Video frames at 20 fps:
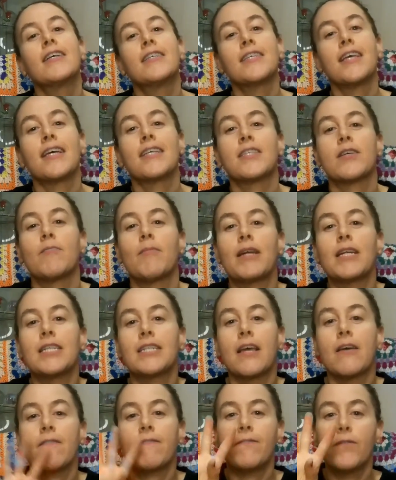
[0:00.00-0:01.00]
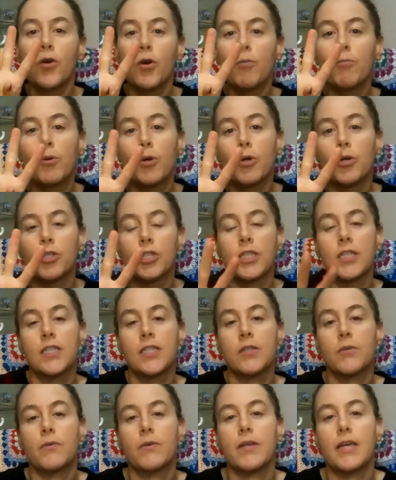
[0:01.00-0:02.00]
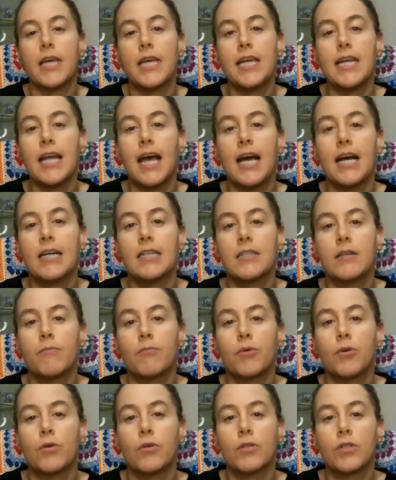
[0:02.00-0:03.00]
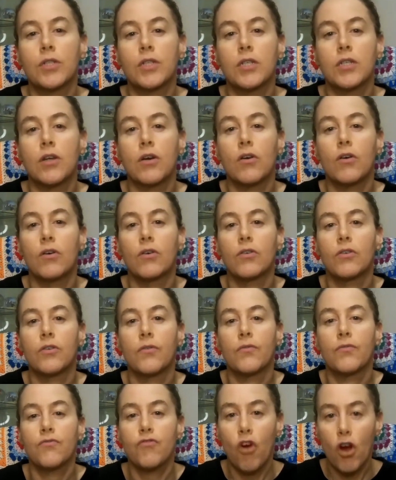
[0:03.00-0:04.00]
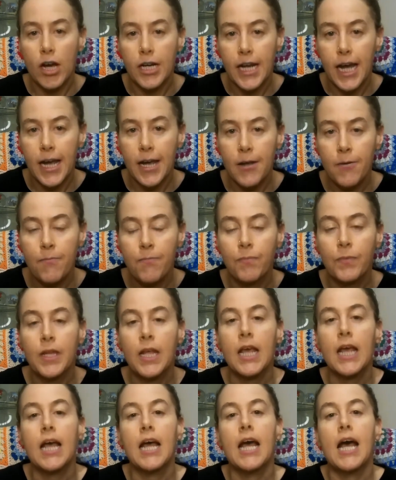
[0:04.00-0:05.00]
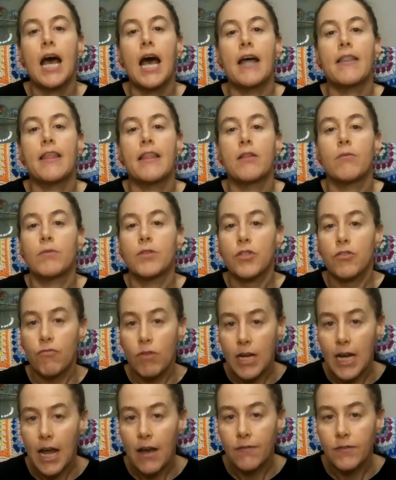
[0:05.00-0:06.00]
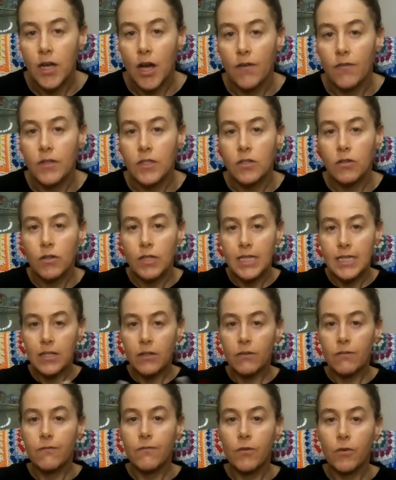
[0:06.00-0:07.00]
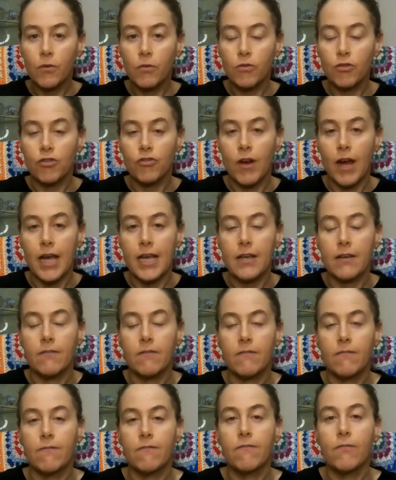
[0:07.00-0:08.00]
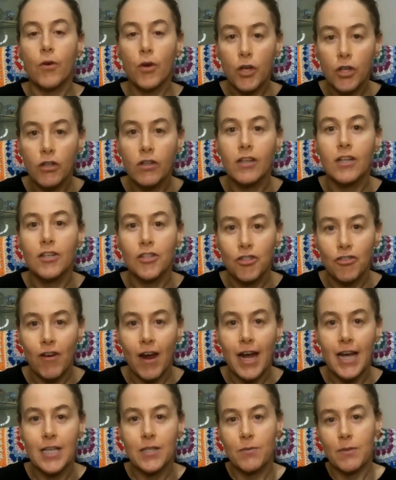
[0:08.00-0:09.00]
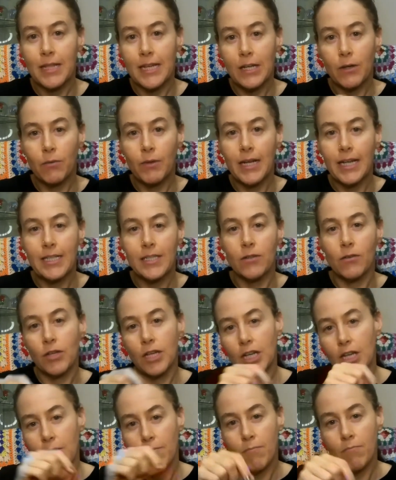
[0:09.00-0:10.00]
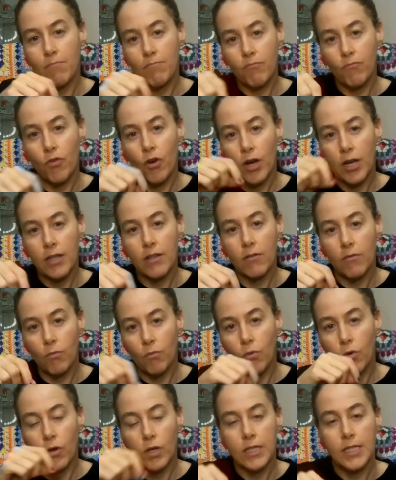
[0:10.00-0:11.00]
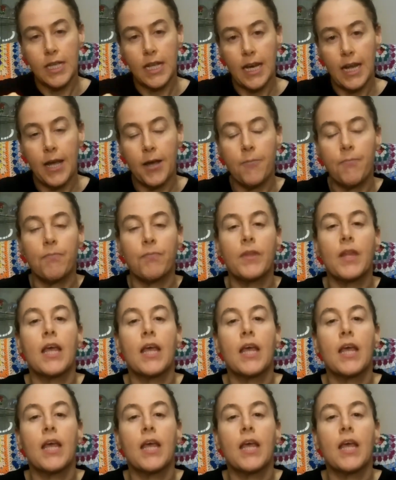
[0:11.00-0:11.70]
Yeah, so I managed to get four portions, so Ian had a portion on Friday, and then there was three left over, so I got this little foil tray, foil trays with the little lids on, you can write what's in it.